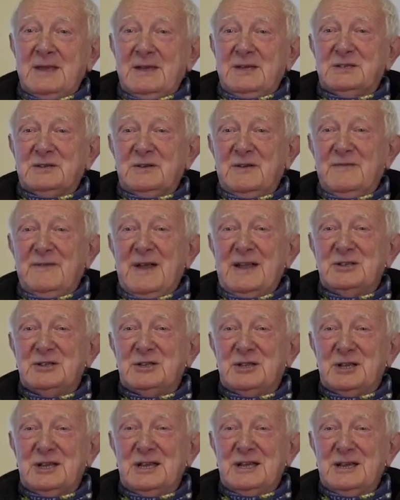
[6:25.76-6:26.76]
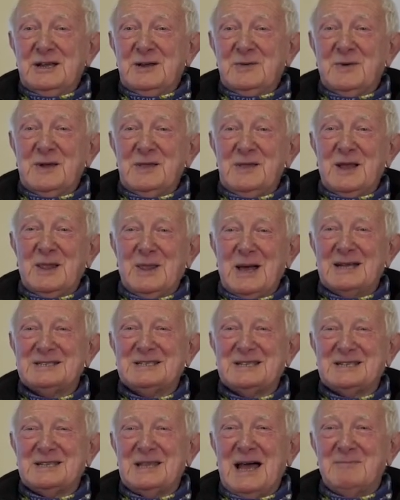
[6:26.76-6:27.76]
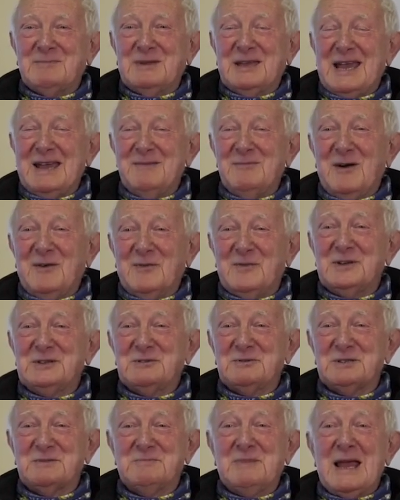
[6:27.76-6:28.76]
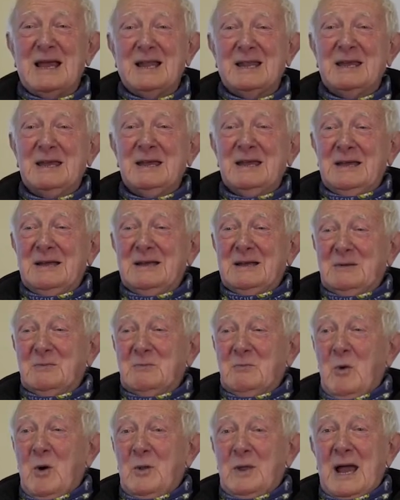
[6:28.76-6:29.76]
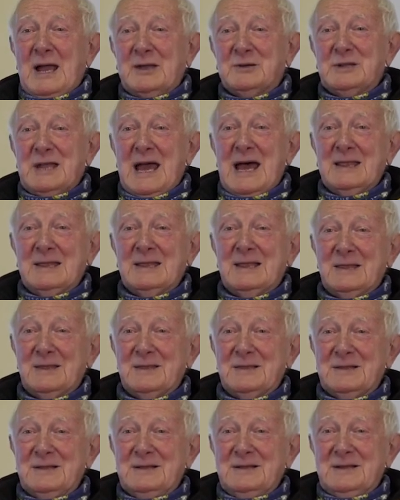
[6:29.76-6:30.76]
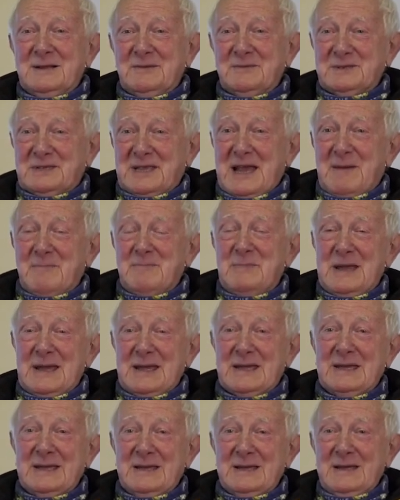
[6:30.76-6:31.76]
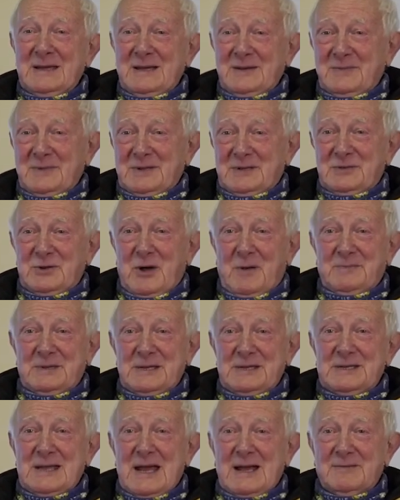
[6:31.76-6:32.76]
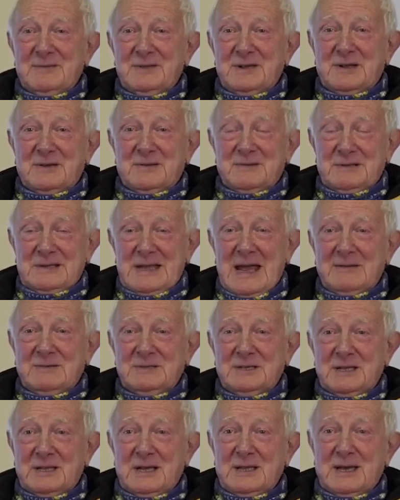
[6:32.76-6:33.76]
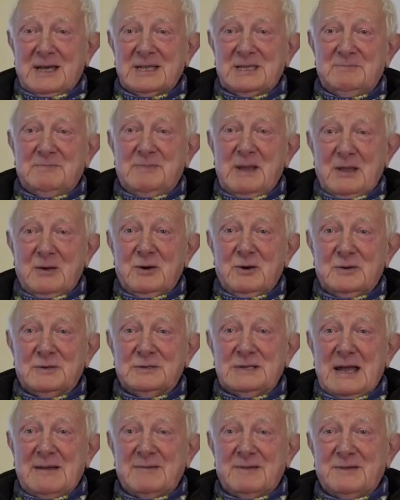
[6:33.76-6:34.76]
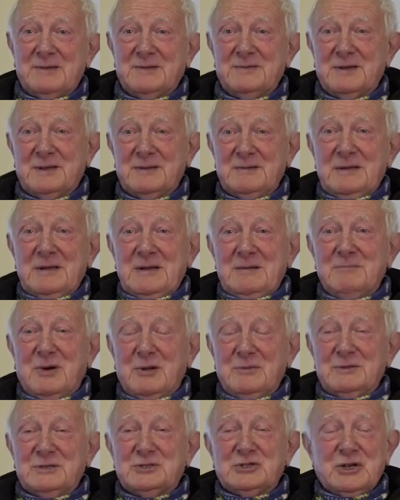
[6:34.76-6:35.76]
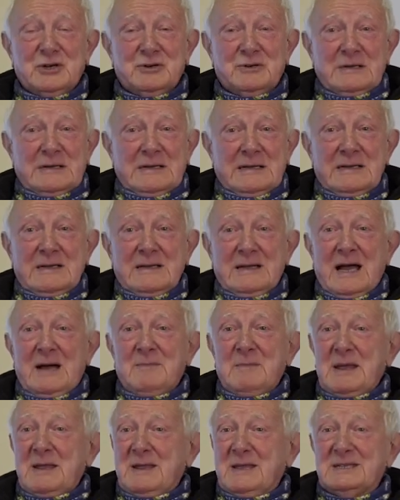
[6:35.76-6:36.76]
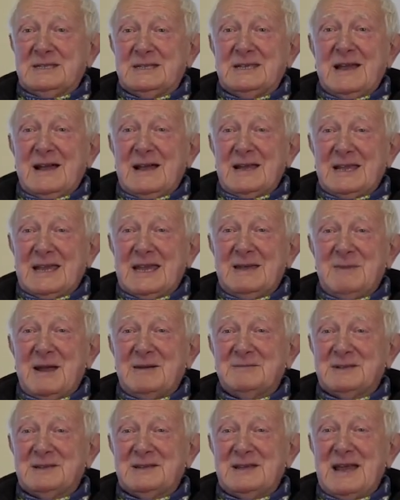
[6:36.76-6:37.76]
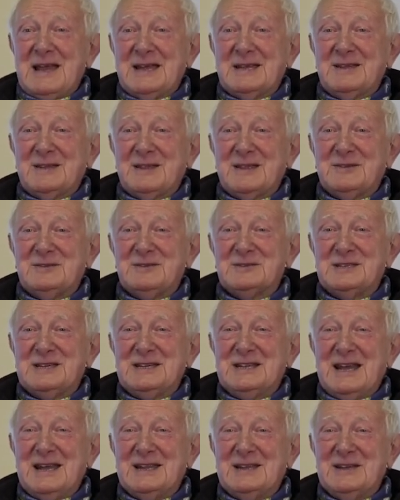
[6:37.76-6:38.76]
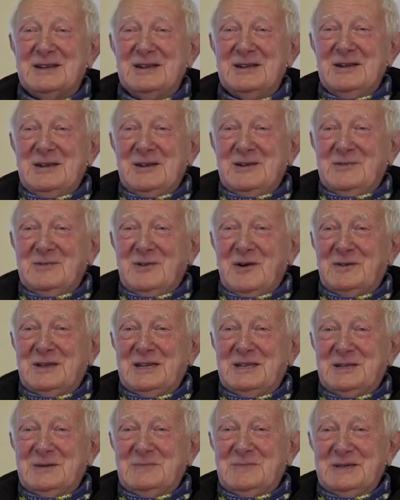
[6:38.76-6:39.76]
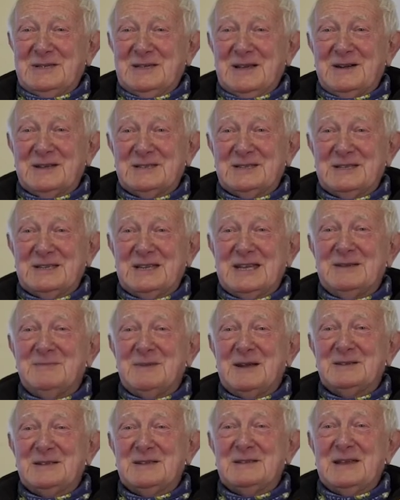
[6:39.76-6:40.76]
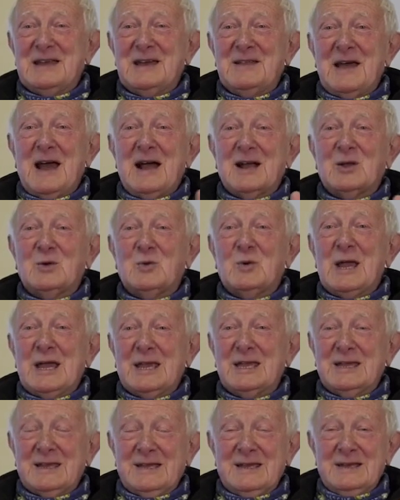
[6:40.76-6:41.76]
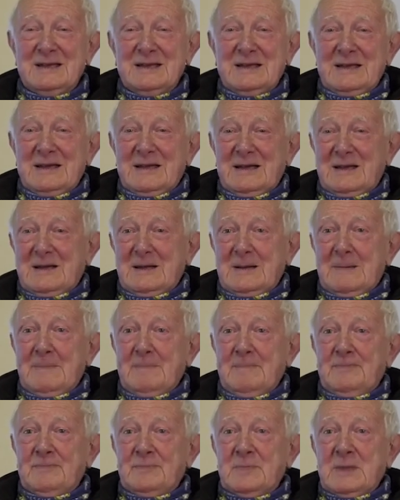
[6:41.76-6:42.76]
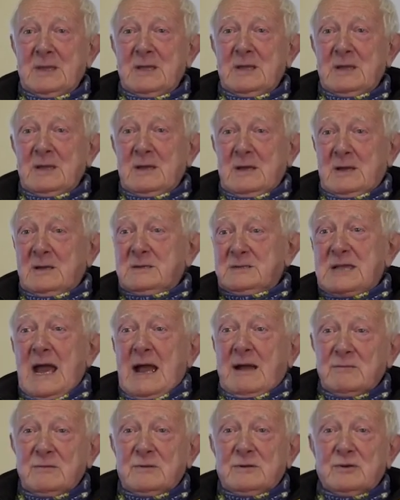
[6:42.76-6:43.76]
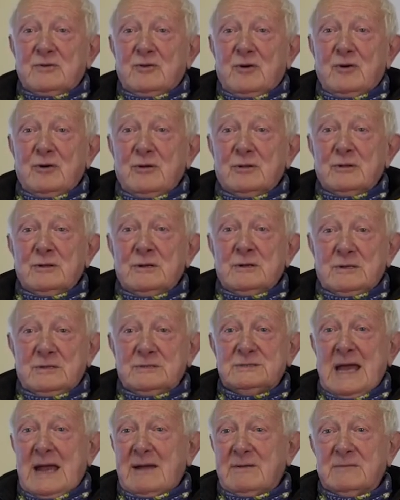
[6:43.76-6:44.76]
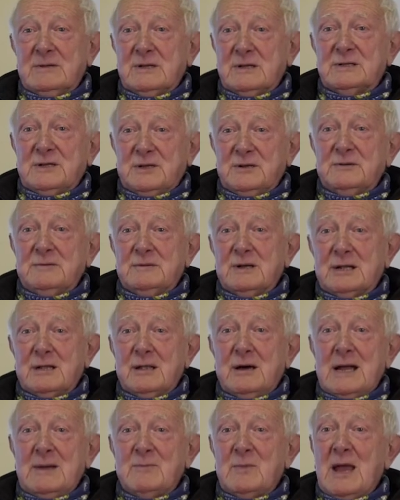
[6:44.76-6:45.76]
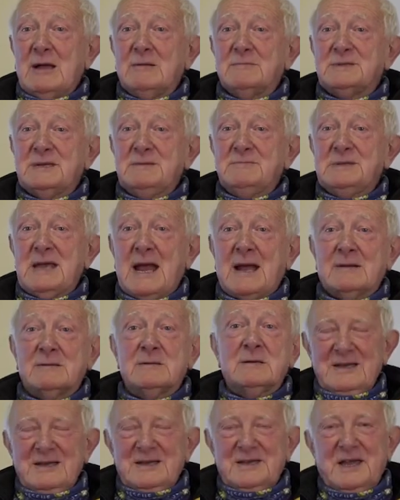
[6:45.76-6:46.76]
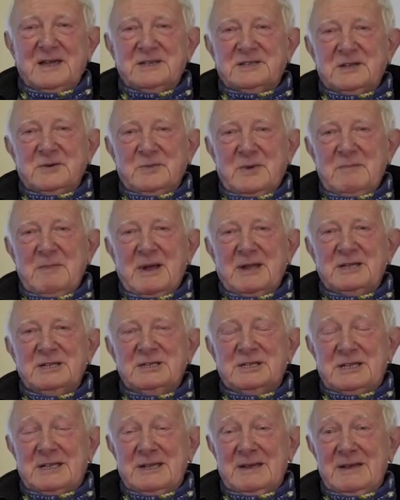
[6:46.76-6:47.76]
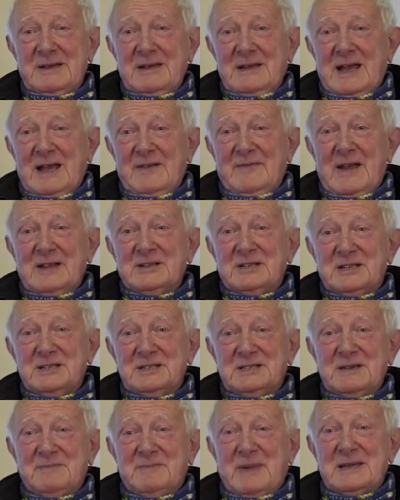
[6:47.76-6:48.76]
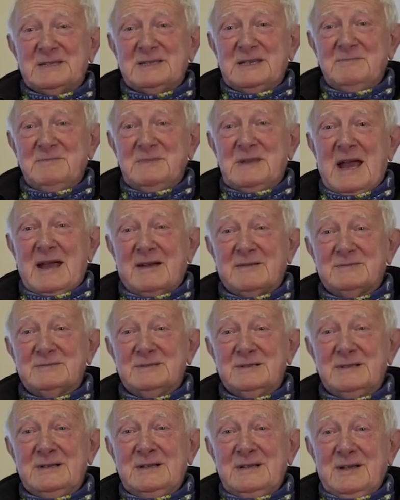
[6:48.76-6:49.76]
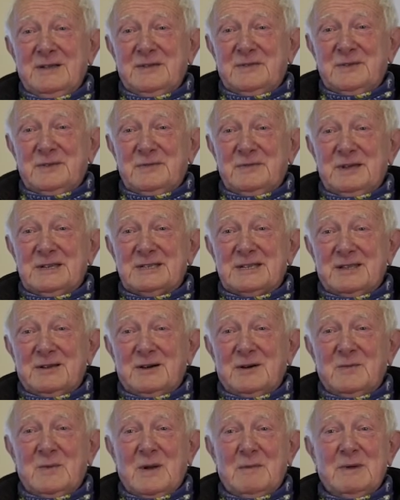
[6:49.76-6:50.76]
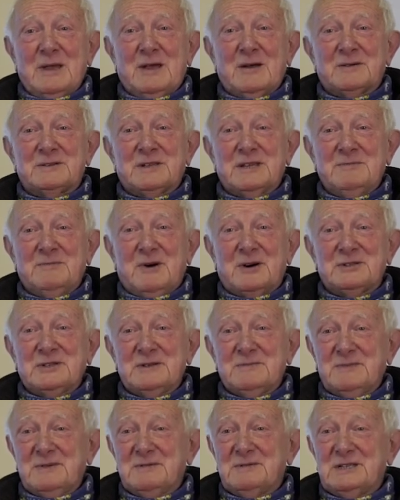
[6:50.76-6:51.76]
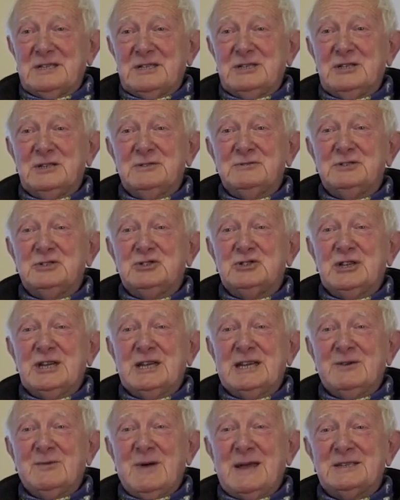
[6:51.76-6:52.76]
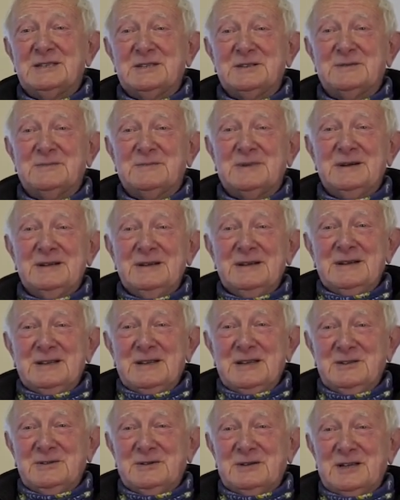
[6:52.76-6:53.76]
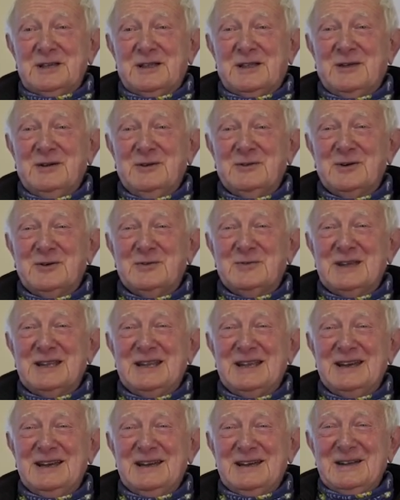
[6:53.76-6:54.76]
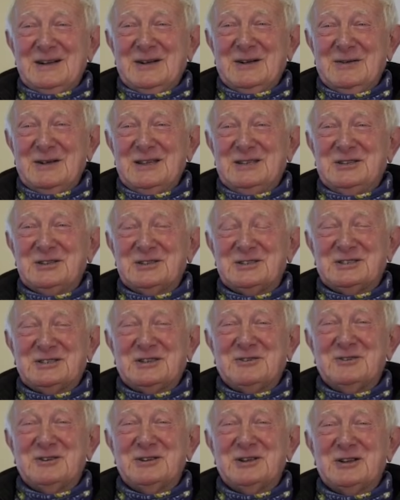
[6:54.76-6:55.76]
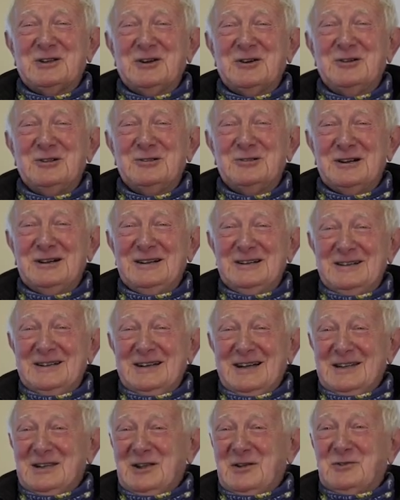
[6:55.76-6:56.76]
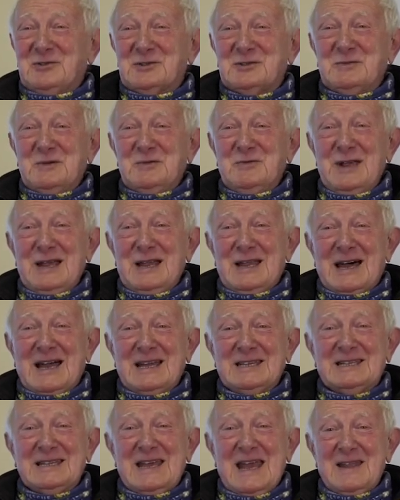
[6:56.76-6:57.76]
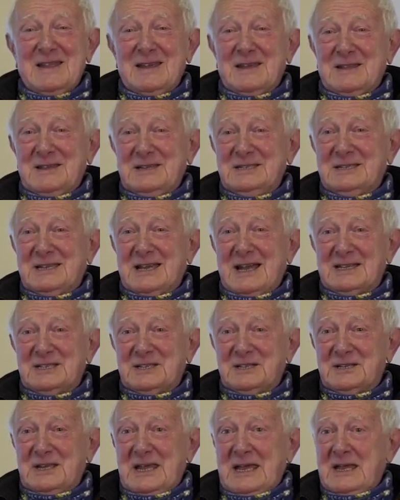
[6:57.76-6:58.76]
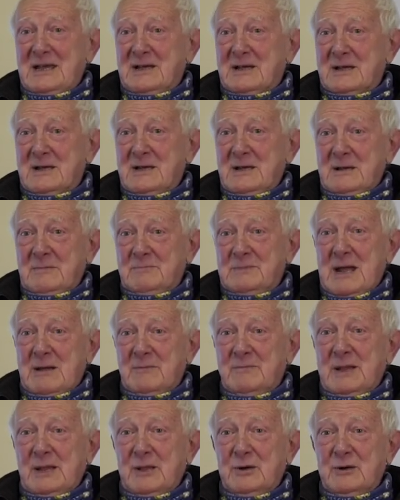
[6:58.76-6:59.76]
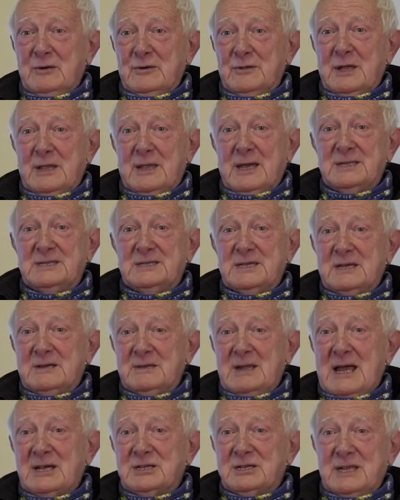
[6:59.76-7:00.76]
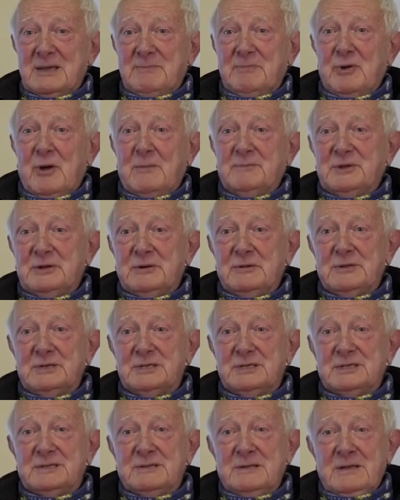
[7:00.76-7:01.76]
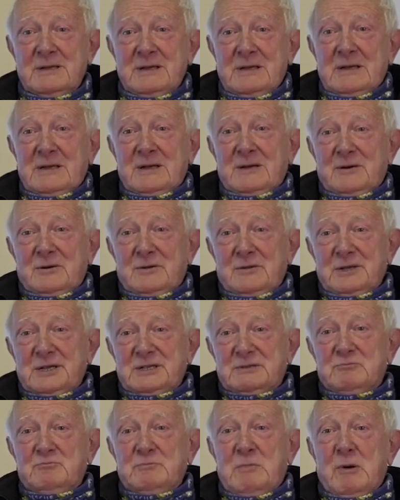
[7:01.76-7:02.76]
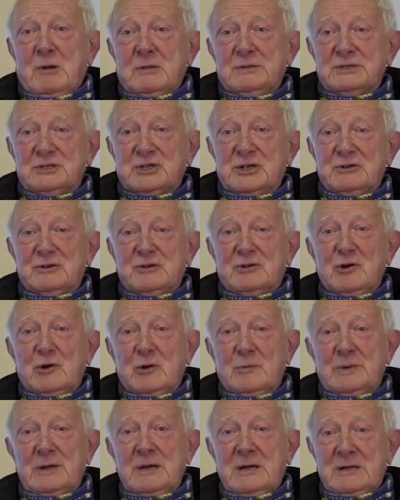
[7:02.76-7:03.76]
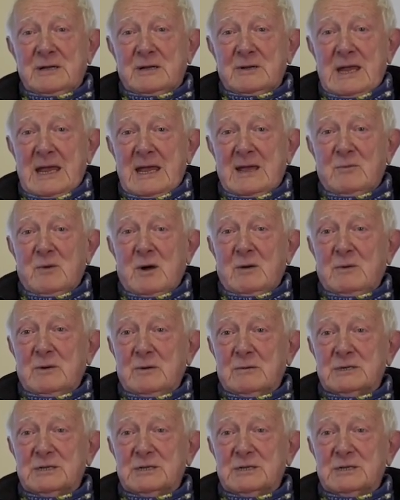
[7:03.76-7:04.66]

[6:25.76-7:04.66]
So eventually, when the last slab came off, which was barely one I could handle, was that big, we dropped it down to the lads below, down through the boulder choke. I mean, this guy came out of there, you'd thought he'd had a rocket up his arse. He came out of there that quick. And down the crawl, through the climb, we helped him down. Yeah, so we managed to eventually to pass him down through this lot. And when we got to the bottom, there was this huge cheer went up. You know, you thought we'd just scored a goal. And of course we realised then that these guys could hear down below, the lads that had actually propped all this boulder choke up, could hear what we were